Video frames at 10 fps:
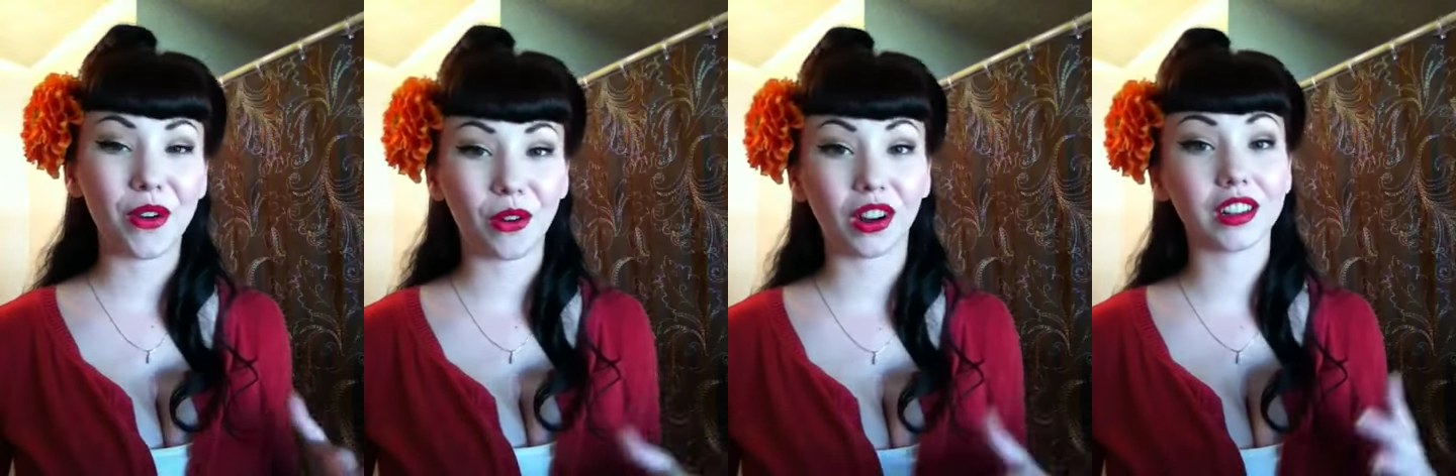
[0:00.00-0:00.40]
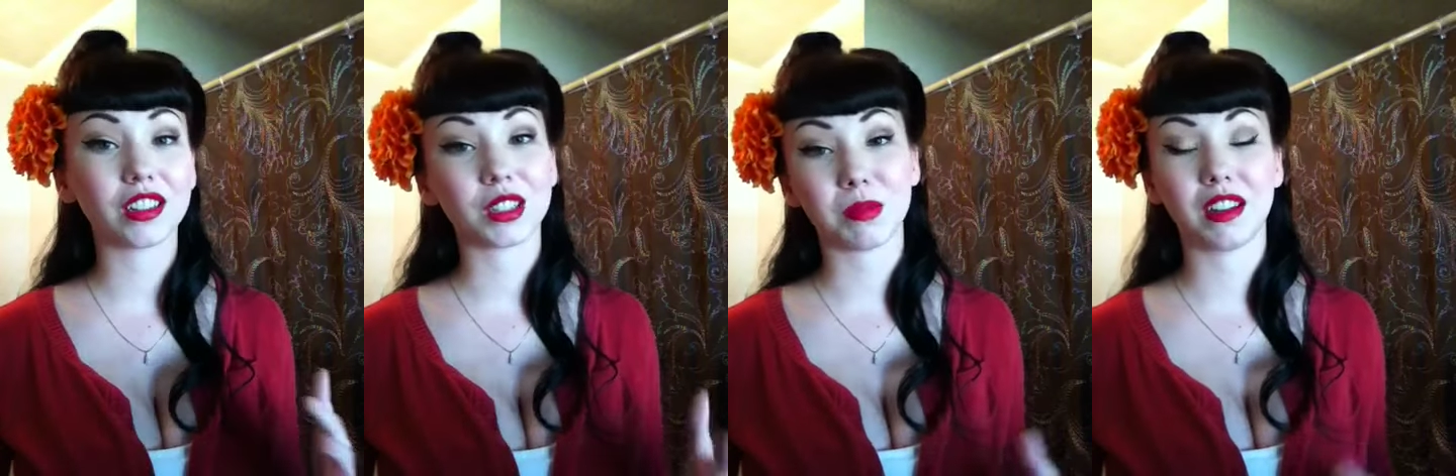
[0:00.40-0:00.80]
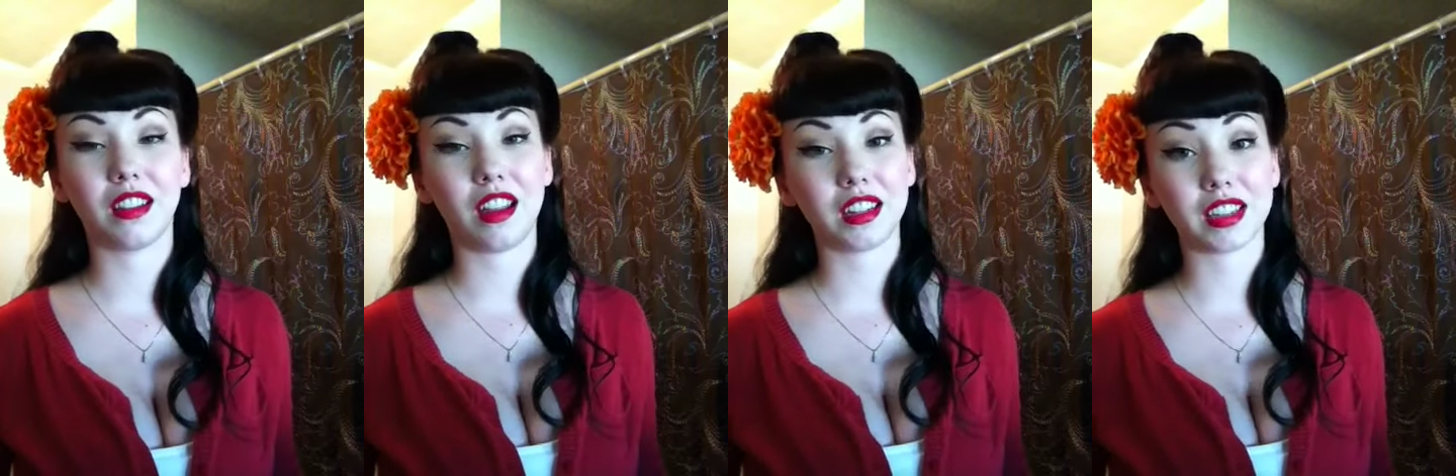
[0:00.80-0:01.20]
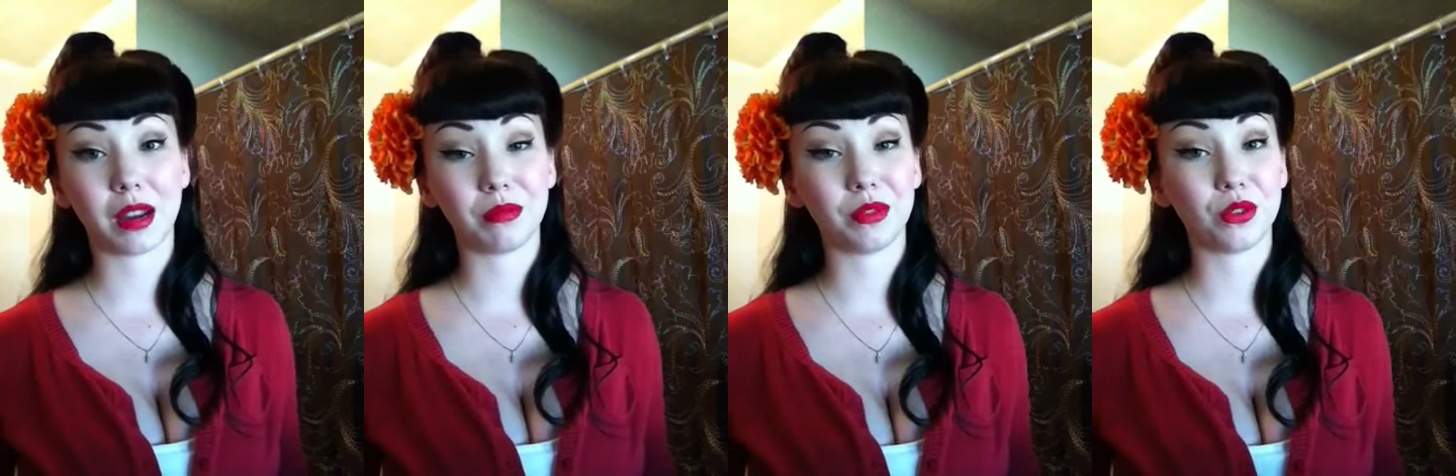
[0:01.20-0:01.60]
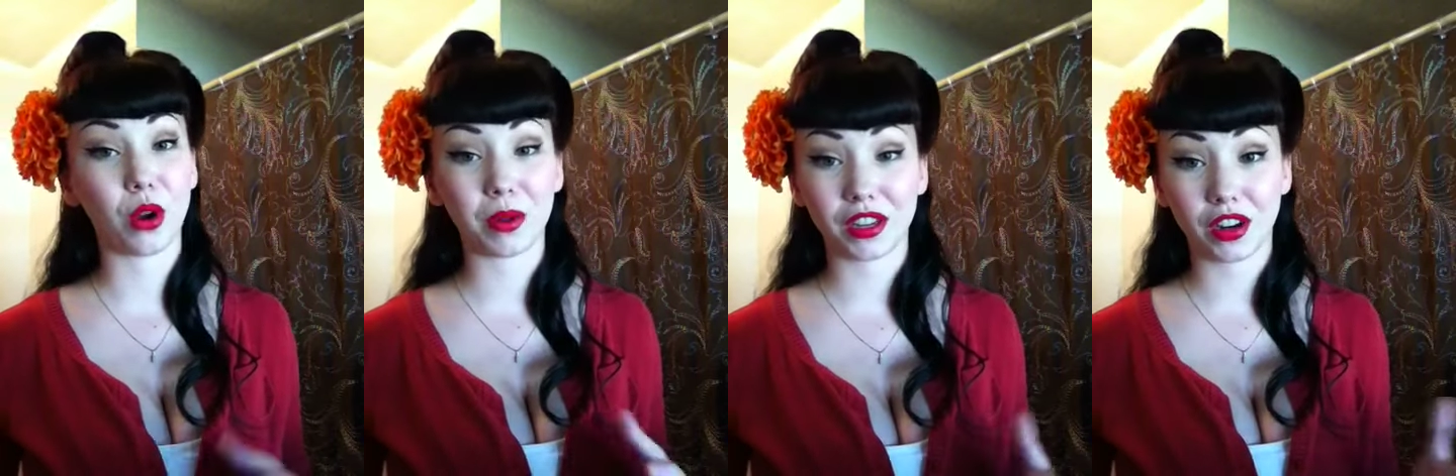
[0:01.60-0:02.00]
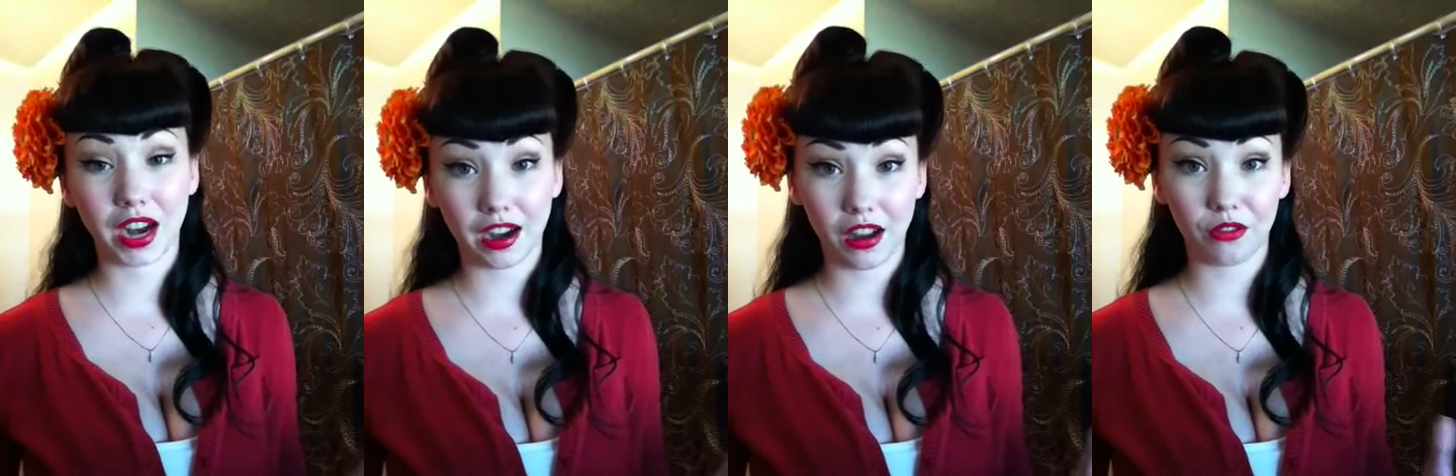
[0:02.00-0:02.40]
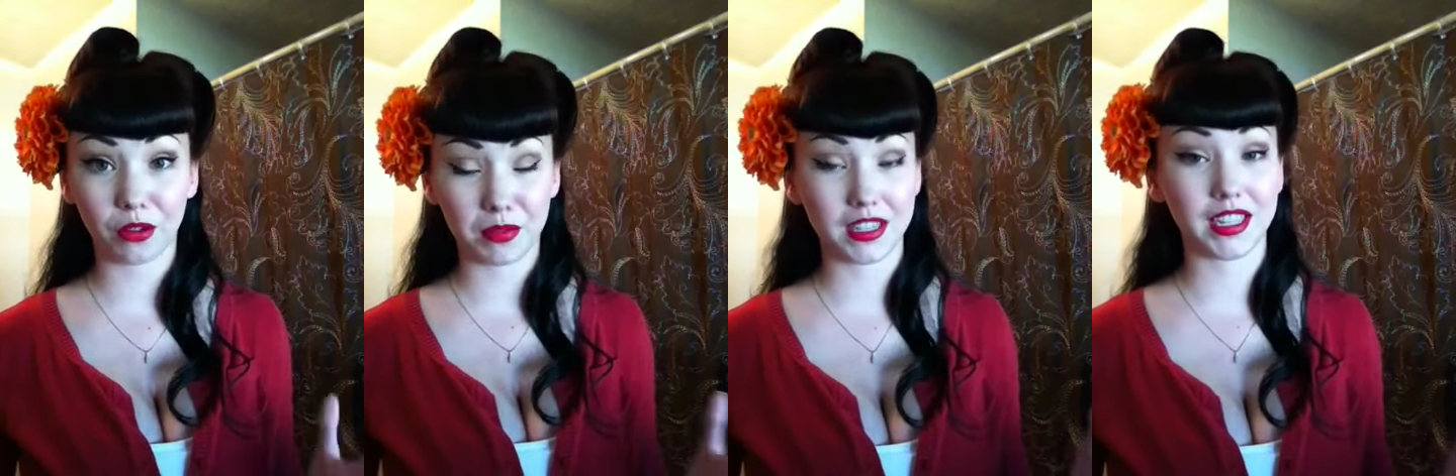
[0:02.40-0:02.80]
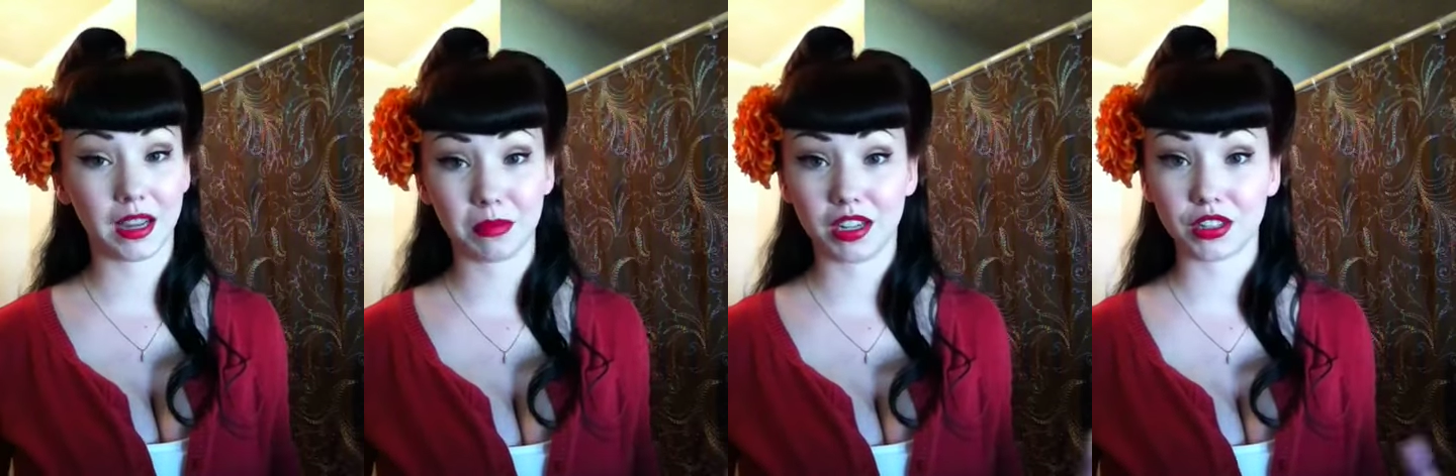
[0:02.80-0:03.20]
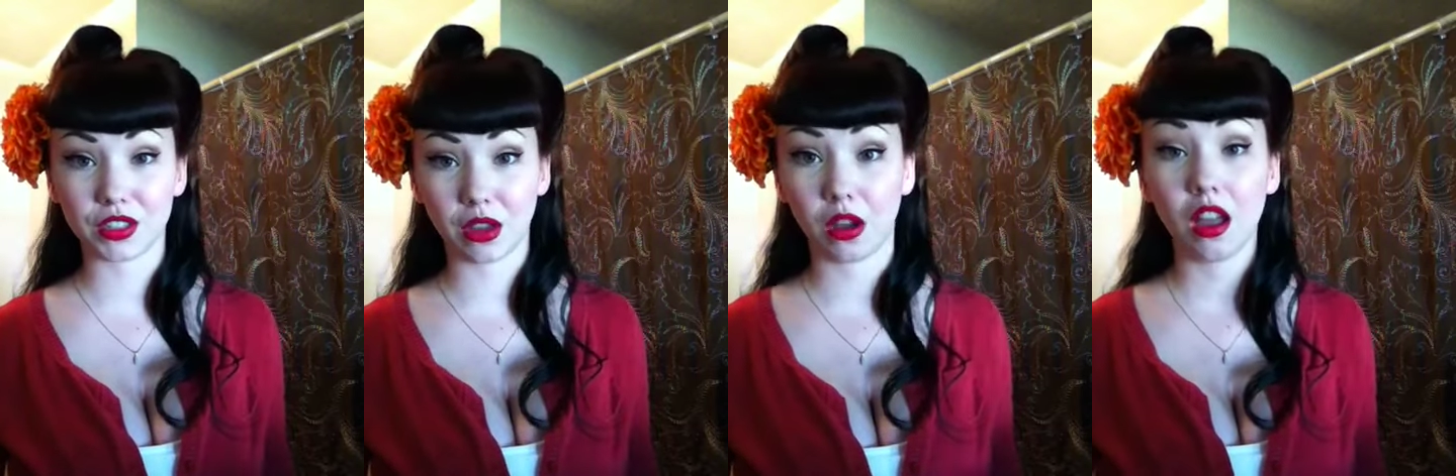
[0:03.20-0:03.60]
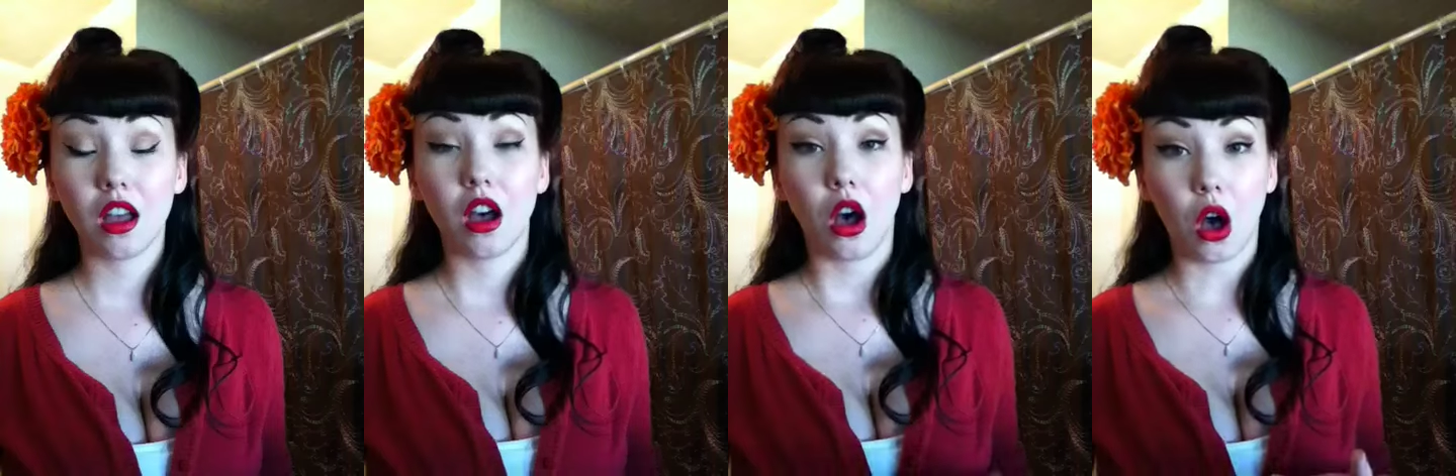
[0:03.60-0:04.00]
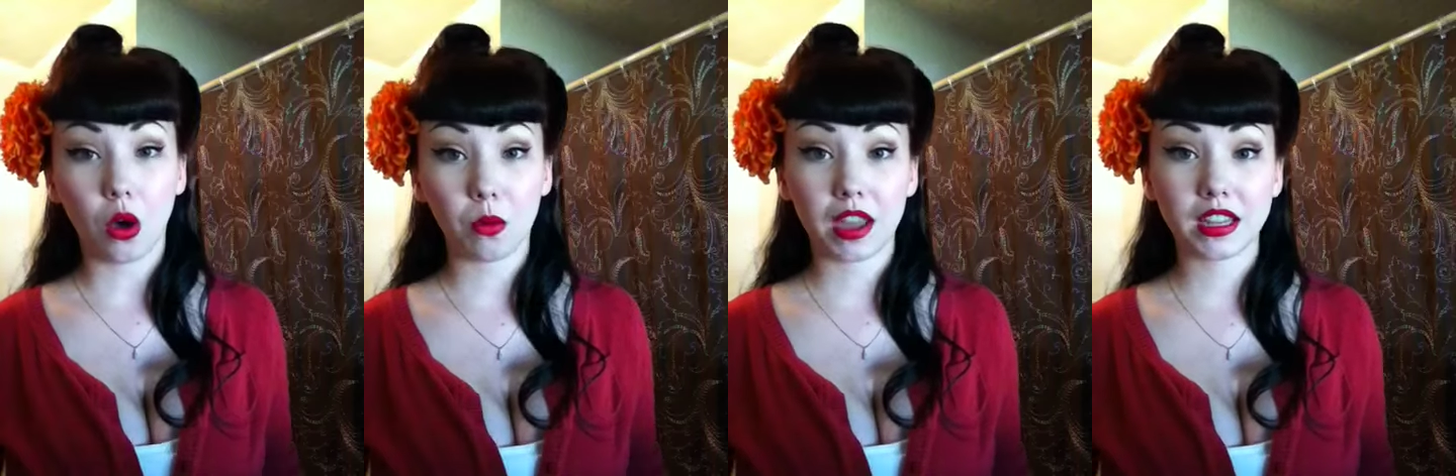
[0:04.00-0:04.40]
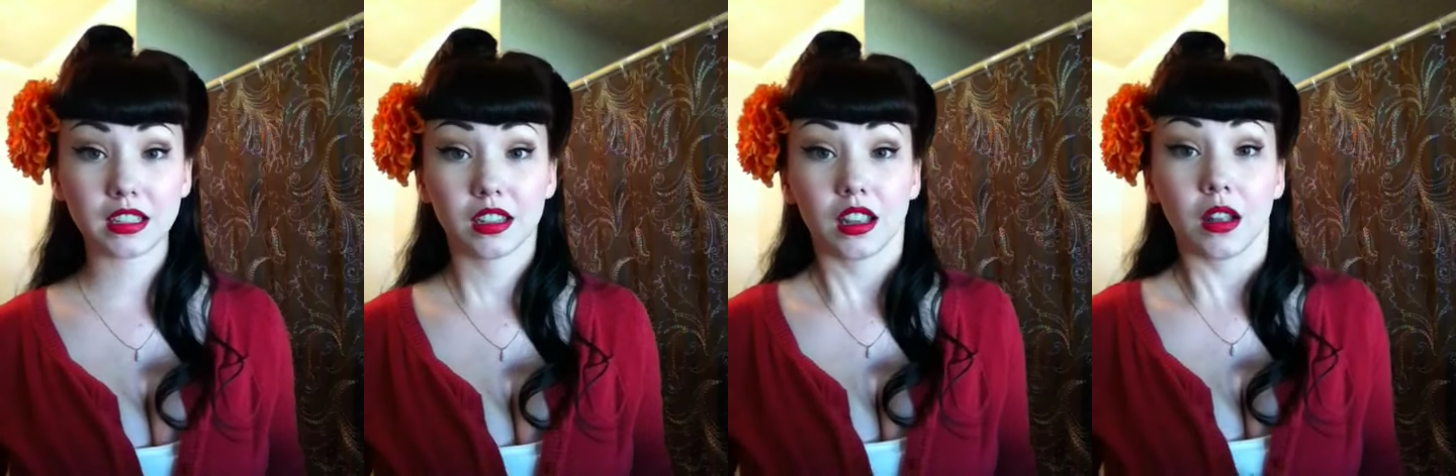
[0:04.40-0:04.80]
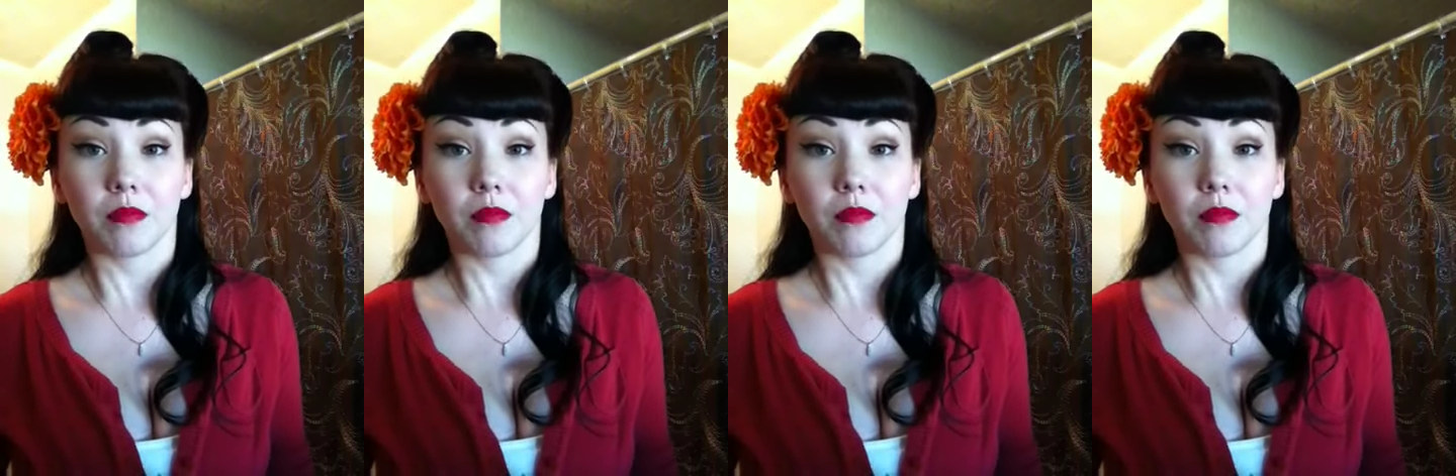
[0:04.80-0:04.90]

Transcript: or just spend a lot of time growing your hair out from the damage. So always,